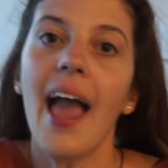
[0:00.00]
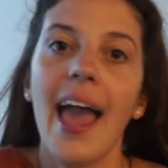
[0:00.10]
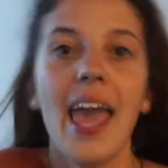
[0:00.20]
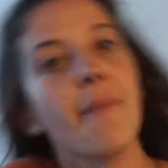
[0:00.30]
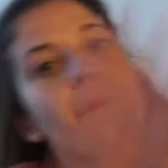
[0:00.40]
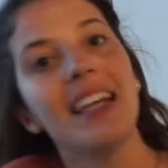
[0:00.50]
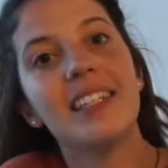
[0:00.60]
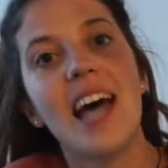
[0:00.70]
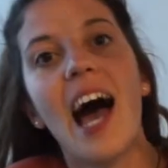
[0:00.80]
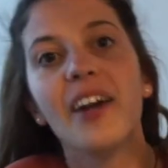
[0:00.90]
Hey
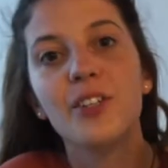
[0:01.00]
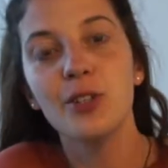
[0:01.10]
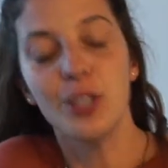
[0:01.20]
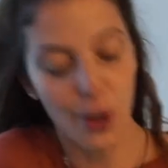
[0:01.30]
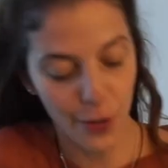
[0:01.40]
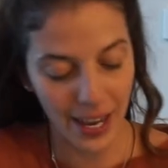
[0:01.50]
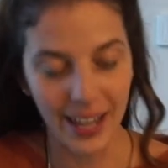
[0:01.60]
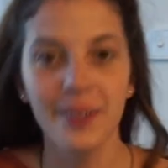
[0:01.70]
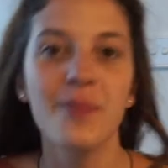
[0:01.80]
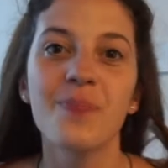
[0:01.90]
mate, how are you
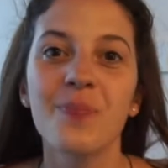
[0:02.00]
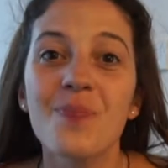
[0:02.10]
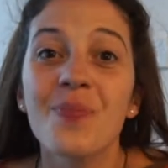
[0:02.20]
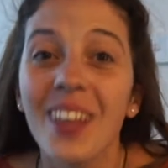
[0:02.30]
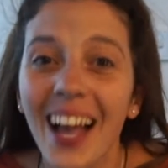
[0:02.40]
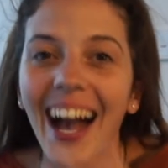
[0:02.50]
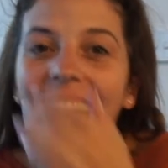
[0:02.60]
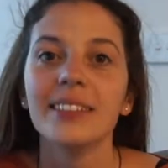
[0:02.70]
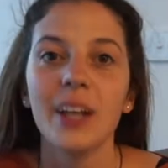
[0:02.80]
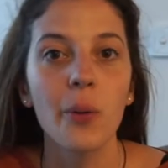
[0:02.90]
doing?
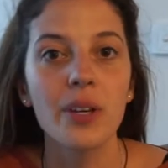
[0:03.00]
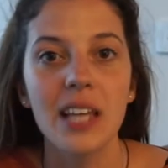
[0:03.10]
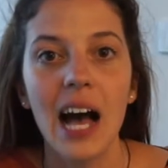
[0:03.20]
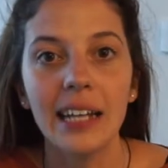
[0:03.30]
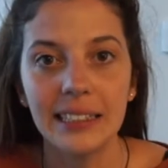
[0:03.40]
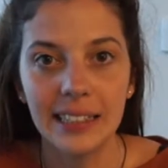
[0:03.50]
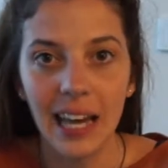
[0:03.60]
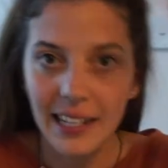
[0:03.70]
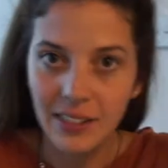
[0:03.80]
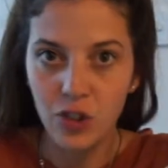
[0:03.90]
There was an
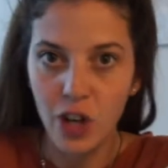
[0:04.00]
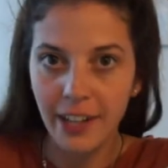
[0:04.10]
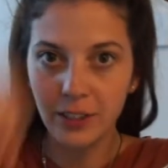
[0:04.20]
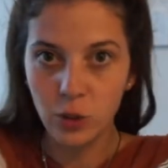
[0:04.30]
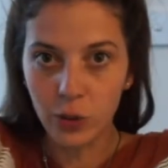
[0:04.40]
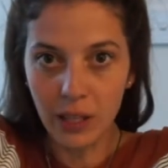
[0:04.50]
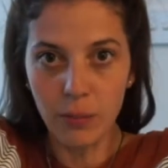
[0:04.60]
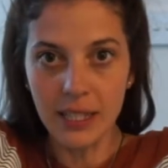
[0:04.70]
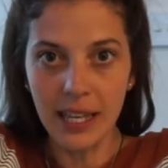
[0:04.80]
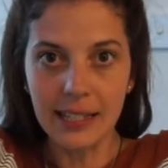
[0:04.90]
Italian trying to
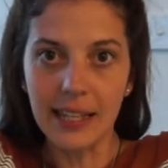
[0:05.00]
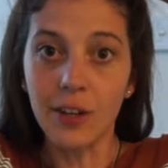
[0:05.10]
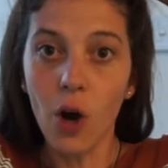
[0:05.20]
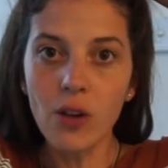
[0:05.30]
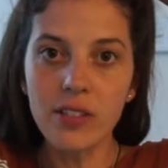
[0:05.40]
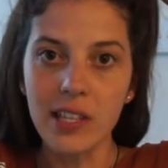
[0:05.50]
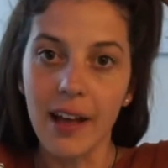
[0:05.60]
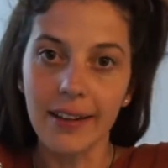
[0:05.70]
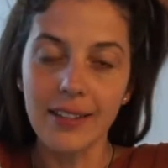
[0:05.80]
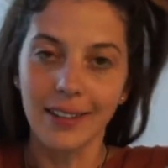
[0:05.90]
imitate an Aussie
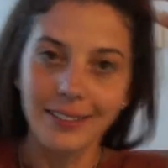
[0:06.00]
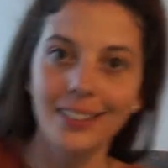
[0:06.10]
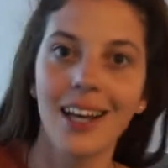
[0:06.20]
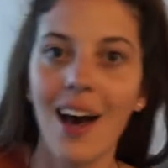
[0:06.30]
accent.